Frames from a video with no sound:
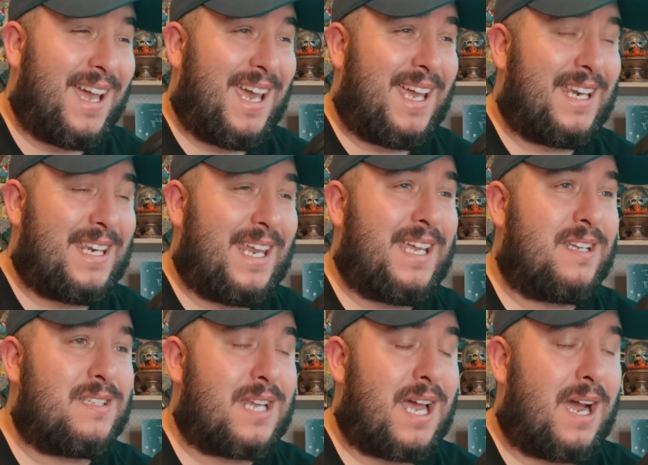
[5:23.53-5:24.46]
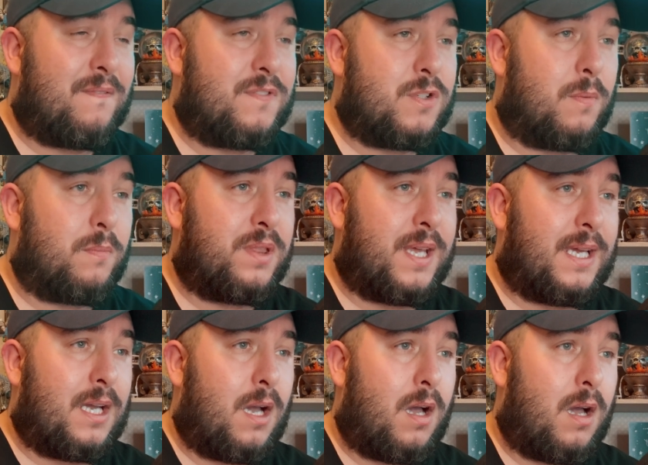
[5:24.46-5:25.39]
it needs to have
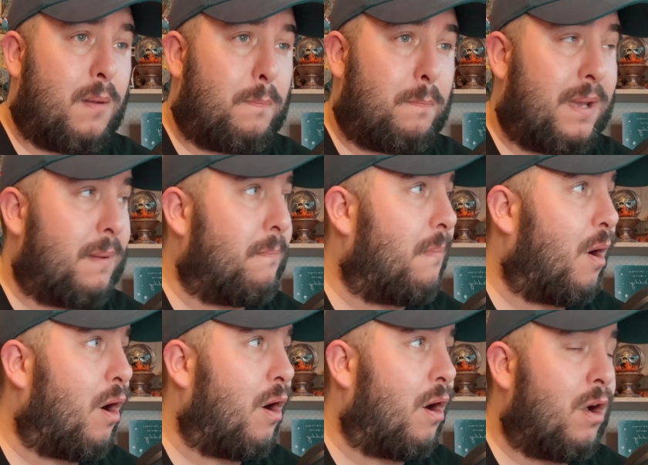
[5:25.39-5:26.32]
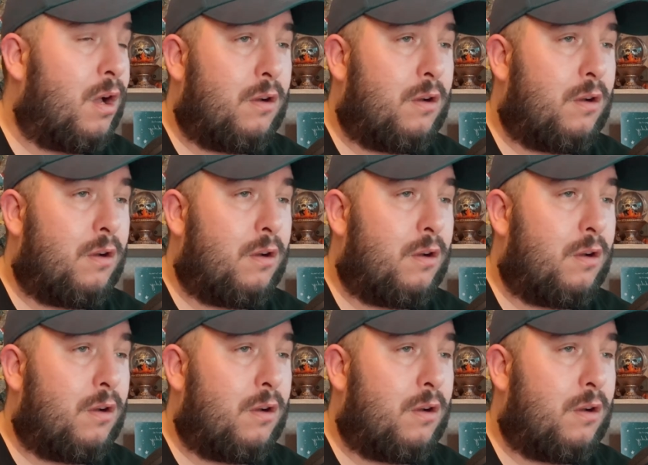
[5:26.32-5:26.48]
something a bit more